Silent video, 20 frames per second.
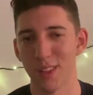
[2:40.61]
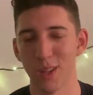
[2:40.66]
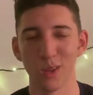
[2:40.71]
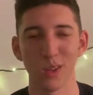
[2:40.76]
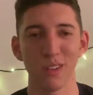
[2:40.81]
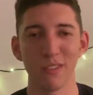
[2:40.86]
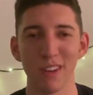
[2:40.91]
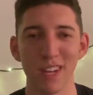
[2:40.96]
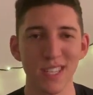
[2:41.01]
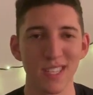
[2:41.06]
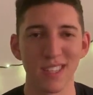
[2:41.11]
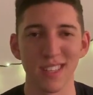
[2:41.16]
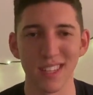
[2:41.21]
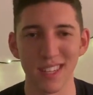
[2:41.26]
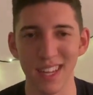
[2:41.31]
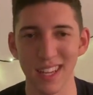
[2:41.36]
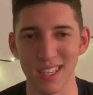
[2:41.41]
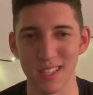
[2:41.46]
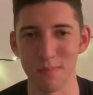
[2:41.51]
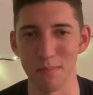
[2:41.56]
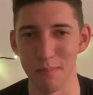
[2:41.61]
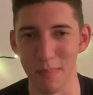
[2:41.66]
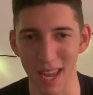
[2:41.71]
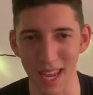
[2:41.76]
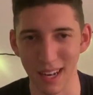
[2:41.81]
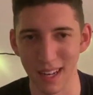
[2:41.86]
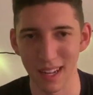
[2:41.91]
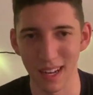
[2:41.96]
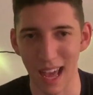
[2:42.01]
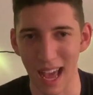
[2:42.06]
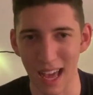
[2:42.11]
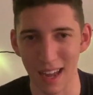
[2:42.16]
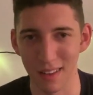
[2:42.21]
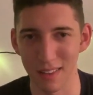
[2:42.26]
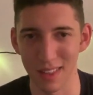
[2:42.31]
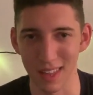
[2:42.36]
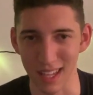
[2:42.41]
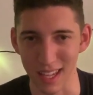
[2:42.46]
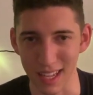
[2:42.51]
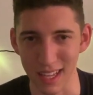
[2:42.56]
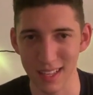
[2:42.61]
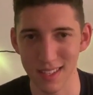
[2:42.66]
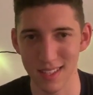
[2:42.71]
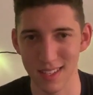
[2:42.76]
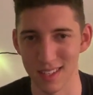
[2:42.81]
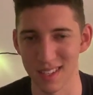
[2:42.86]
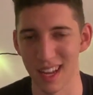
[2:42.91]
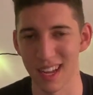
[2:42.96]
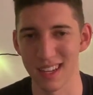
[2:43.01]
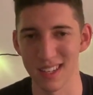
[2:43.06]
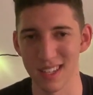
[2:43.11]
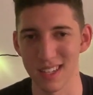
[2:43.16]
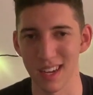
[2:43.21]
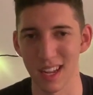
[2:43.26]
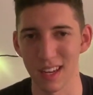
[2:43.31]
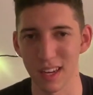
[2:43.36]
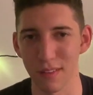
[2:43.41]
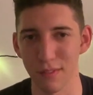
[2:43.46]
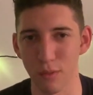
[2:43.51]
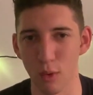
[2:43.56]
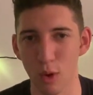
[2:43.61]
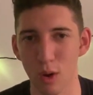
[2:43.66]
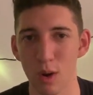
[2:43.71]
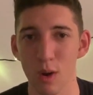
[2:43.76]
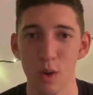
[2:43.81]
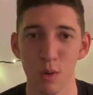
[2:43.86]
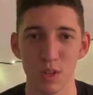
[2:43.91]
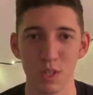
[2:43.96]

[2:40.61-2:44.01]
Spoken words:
The only reason the Knicks made it out of the East in 1994